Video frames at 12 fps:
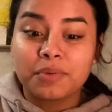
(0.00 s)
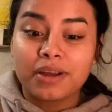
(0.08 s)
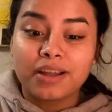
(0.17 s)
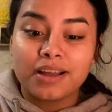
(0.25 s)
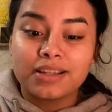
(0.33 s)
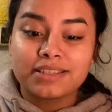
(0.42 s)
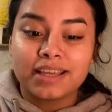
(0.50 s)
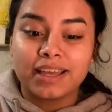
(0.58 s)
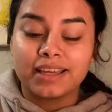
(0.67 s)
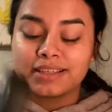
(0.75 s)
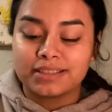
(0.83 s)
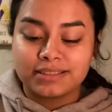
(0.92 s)
wear
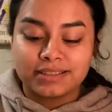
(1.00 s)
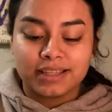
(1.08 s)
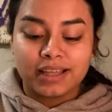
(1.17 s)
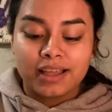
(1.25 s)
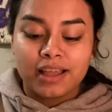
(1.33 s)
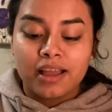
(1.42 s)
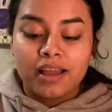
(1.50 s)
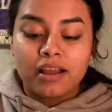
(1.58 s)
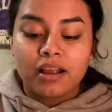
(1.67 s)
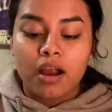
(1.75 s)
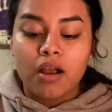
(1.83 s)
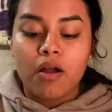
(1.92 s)
contacts.
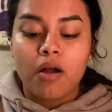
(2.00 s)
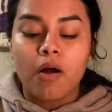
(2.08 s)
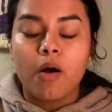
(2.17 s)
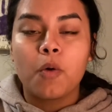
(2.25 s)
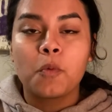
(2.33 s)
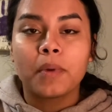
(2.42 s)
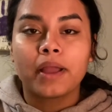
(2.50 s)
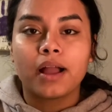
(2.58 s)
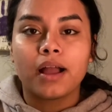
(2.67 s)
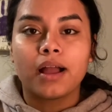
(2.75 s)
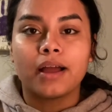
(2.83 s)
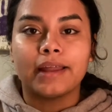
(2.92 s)
Girl, oh my
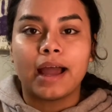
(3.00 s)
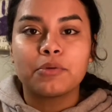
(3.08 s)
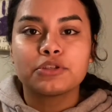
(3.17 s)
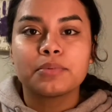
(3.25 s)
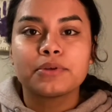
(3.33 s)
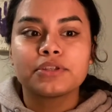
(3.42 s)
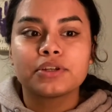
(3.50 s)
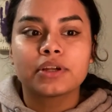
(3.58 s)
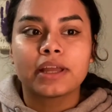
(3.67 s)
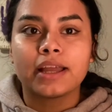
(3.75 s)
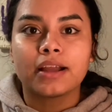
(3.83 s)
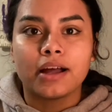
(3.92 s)
God. I was supposed to
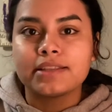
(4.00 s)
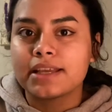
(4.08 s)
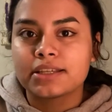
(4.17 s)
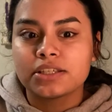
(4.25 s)
get contact